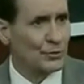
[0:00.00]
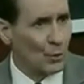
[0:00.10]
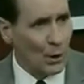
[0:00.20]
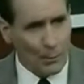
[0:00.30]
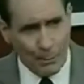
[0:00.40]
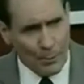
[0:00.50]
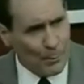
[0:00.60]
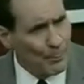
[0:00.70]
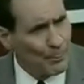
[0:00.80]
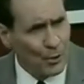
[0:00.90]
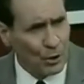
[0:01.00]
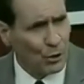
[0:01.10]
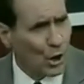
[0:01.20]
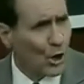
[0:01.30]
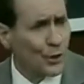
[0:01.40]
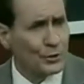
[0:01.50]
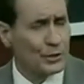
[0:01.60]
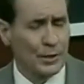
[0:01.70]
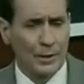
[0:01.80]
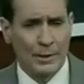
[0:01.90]
And so the
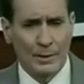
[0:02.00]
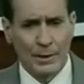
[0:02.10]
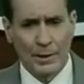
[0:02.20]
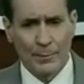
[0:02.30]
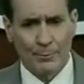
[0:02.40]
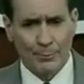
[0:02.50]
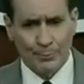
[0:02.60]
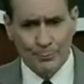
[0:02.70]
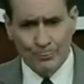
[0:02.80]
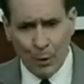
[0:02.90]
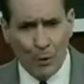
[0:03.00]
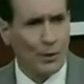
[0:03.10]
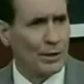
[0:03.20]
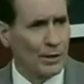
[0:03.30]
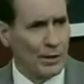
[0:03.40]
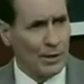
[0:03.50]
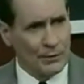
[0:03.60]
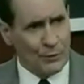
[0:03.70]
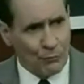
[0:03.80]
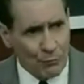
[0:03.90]
large bulk
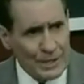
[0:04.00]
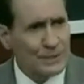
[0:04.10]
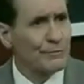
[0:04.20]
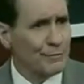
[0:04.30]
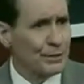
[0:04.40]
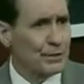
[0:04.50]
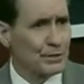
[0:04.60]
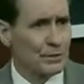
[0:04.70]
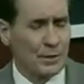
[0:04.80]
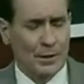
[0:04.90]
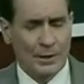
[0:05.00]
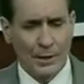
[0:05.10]
of the reason for this,